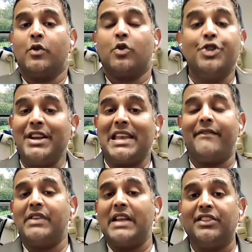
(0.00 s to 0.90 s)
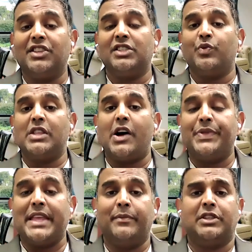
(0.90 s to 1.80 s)
Couldn't have done this
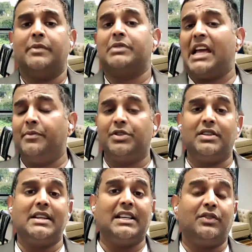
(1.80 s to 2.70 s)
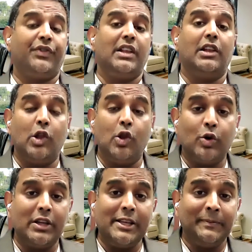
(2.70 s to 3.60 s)
without them. Sometimes it does feel
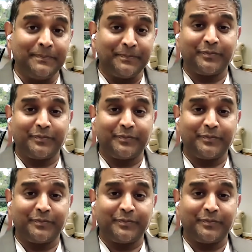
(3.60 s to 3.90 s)
lonely,